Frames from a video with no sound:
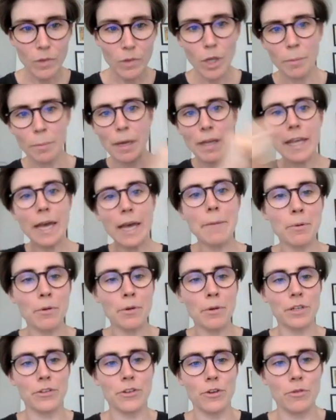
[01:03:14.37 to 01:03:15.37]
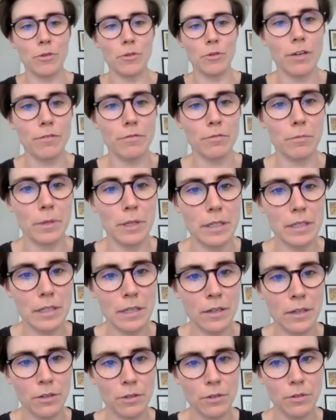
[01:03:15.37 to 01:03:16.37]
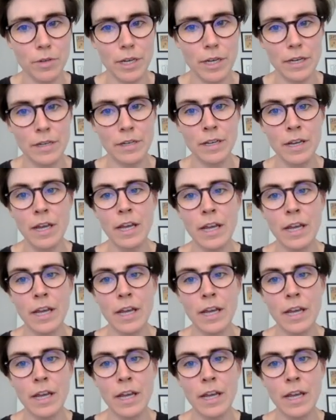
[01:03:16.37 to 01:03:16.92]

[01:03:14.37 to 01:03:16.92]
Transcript: By that point, donor governments had agreed